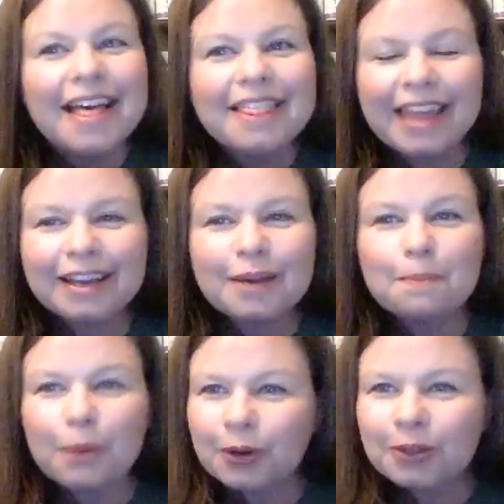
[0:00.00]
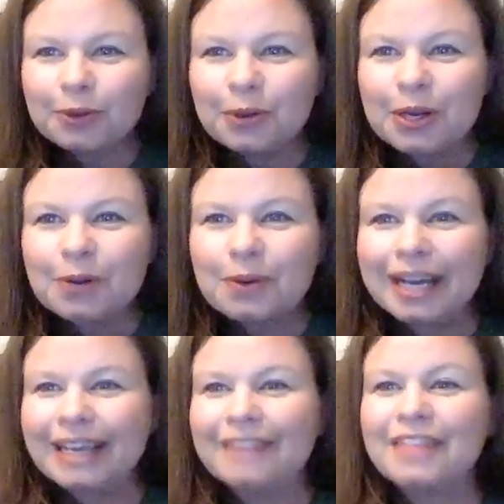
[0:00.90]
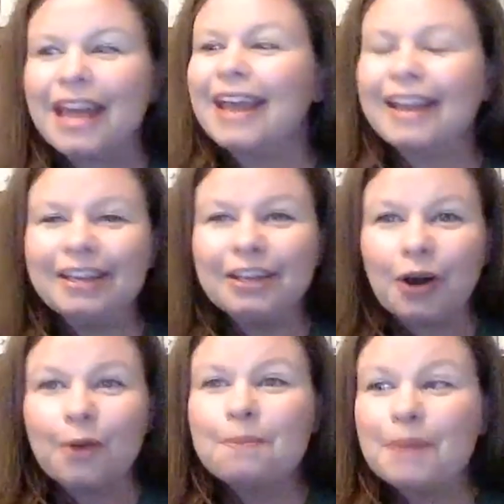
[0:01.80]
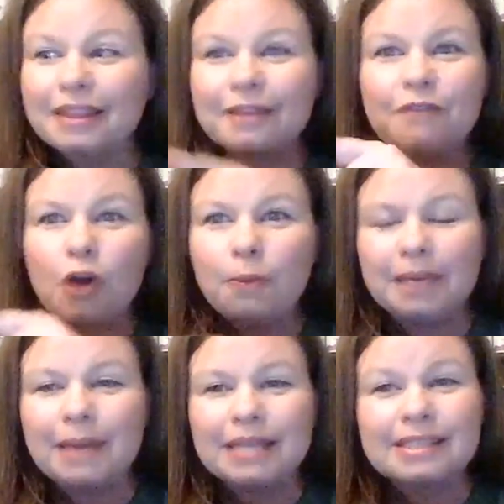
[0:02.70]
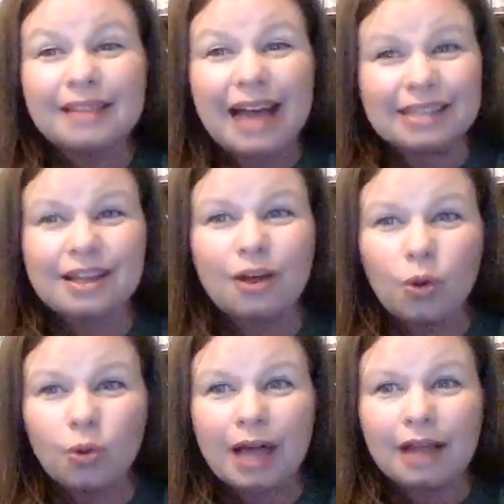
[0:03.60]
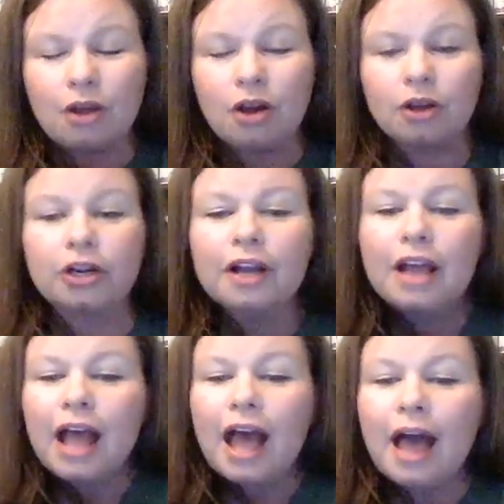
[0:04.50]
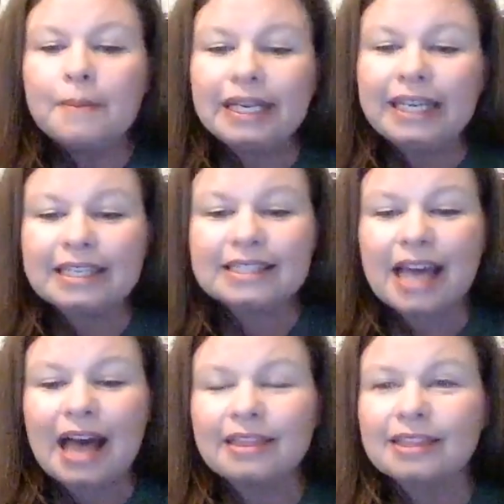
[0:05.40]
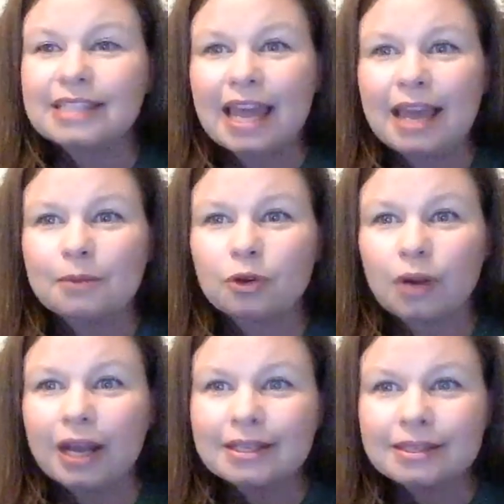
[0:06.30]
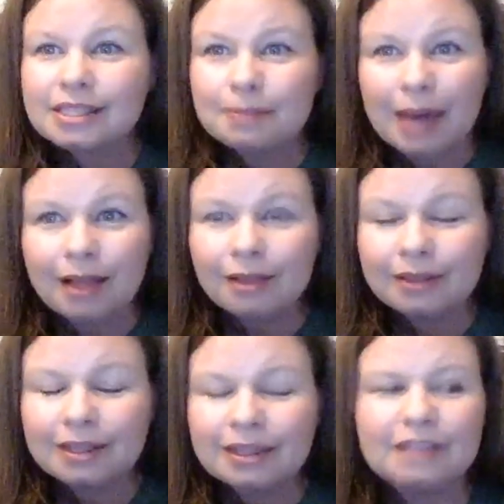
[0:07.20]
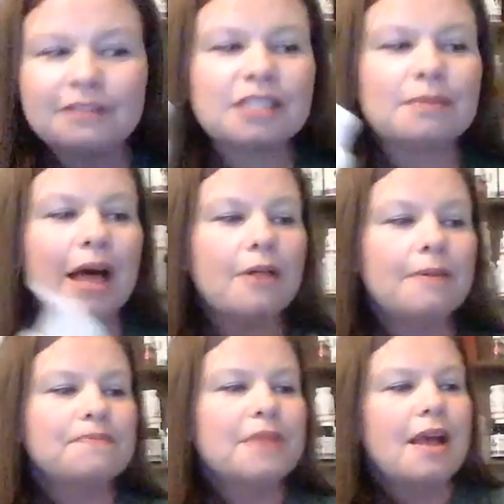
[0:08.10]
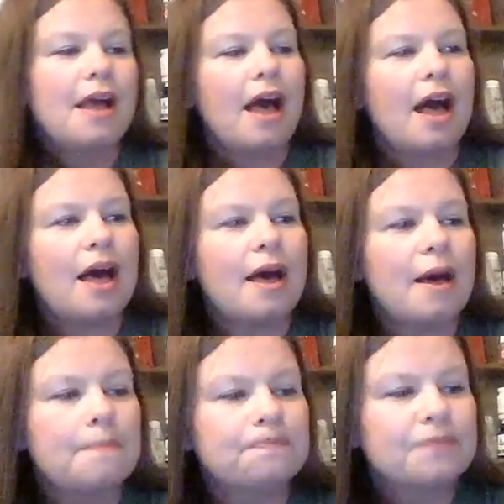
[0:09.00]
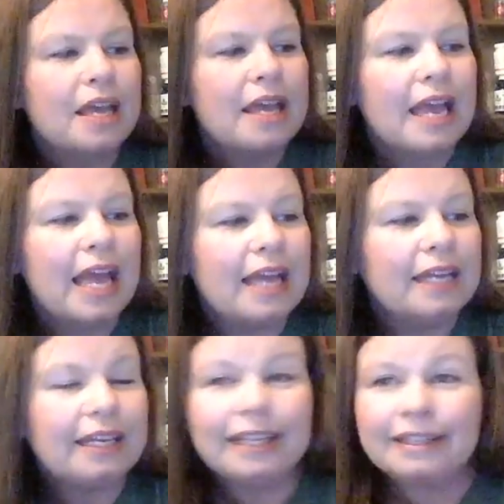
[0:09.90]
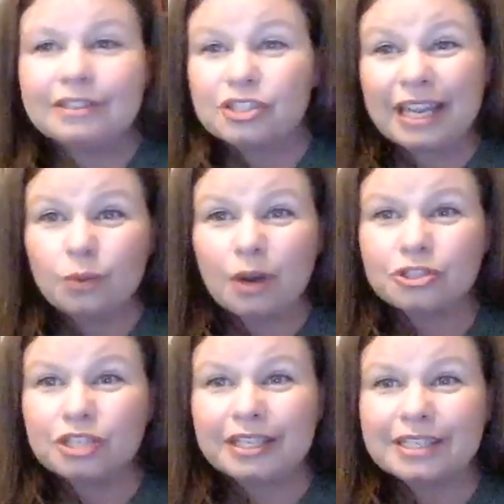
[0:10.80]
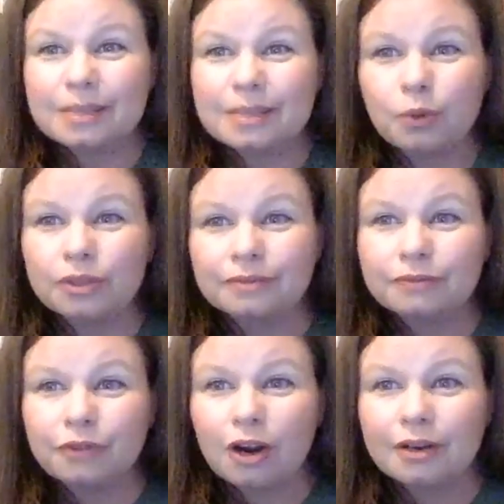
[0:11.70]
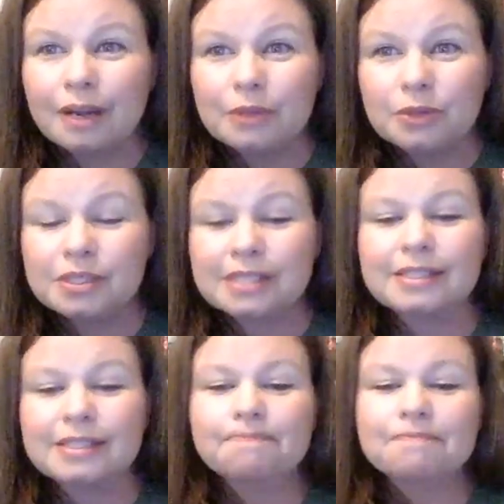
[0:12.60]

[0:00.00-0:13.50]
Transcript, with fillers: they can burn through it quick if they you know but the foaming makes it last a whole lot longer um, and again it's got the same great smell the thieves smell um, and again just hand washing is important for our immune system